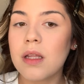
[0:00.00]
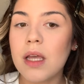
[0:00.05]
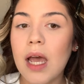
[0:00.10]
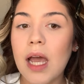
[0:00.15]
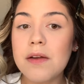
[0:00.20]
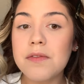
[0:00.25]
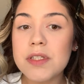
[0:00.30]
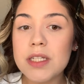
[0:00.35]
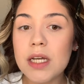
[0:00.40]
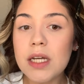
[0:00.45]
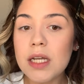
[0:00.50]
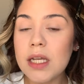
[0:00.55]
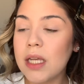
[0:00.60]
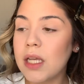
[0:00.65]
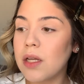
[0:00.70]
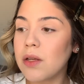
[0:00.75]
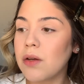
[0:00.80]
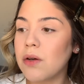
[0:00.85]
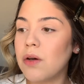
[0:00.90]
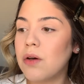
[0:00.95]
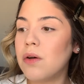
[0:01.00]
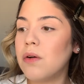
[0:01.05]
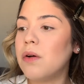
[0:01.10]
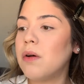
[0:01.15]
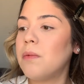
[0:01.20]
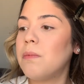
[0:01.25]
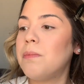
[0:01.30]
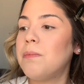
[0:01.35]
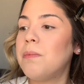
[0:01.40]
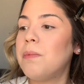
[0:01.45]
I've done
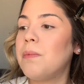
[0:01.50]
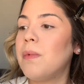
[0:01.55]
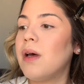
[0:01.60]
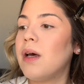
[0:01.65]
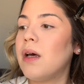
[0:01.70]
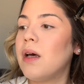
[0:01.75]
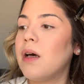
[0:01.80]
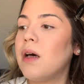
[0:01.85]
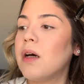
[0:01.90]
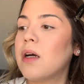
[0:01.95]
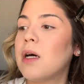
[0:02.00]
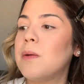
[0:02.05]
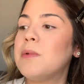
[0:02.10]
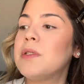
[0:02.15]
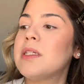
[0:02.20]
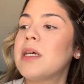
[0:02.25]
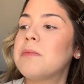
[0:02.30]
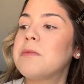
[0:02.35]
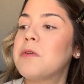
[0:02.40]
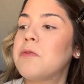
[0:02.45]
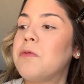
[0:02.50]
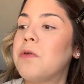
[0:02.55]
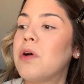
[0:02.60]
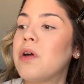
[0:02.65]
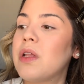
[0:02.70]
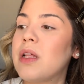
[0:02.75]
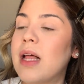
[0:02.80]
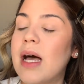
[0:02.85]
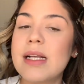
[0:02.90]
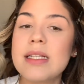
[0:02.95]
keto a couple times
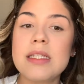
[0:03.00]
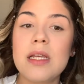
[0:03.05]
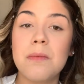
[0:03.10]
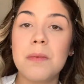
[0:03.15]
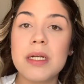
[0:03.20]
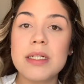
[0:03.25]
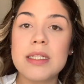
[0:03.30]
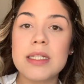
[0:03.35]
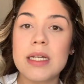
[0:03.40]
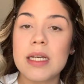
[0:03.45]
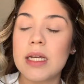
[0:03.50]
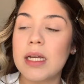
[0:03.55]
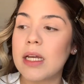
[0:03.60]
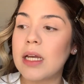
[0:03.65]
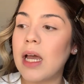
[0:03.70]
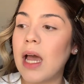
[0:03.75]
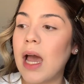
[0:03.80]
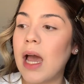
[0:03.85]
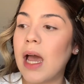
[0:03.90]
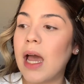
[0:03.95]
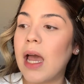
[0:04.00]
before. The last time I did it